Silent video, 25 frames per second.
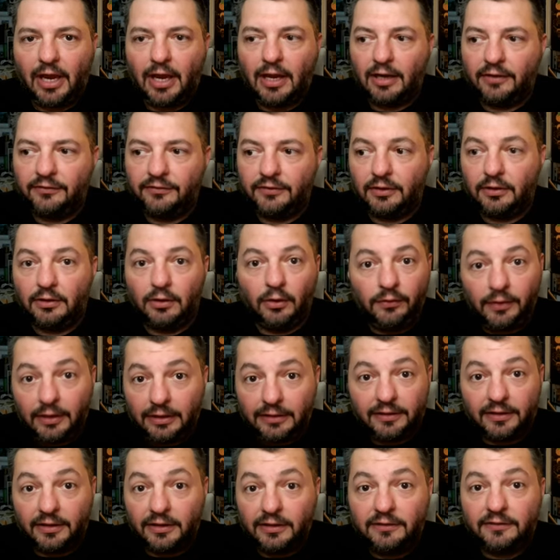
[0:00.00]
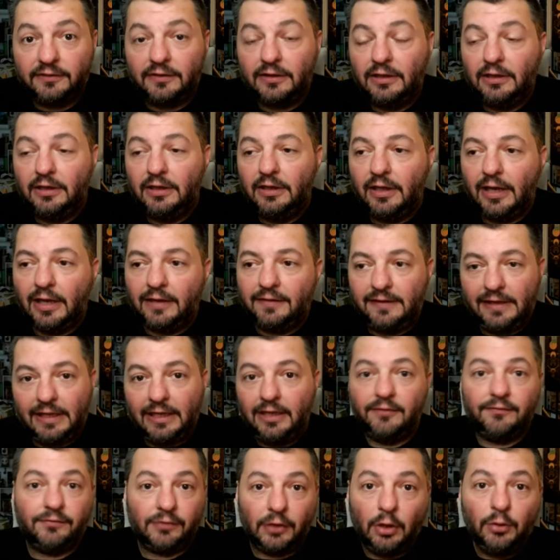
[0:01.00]
And I said, no, they didn't. At the end
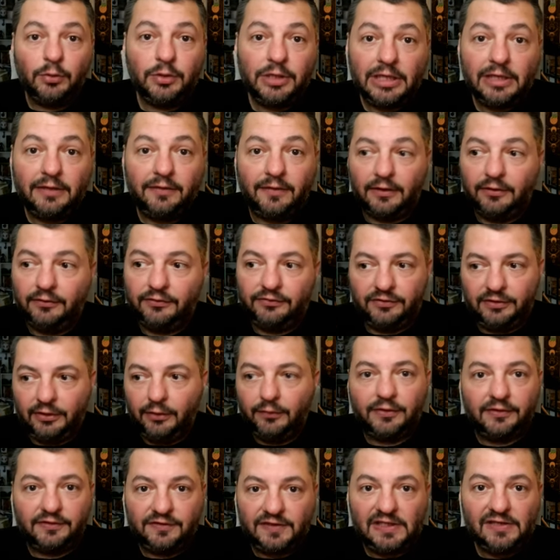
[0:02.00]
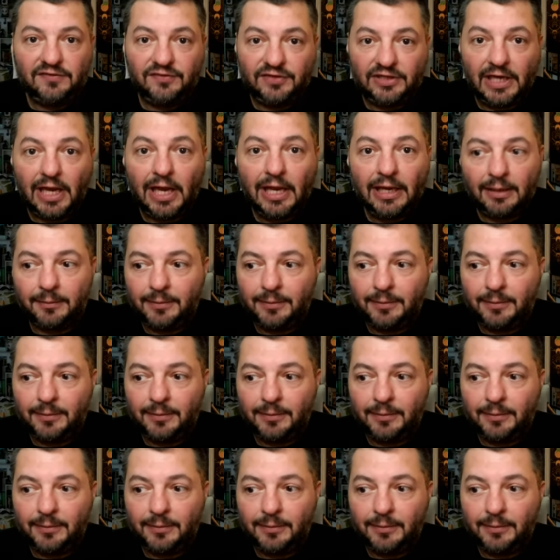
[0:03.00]
of Loki, there's still the TVA.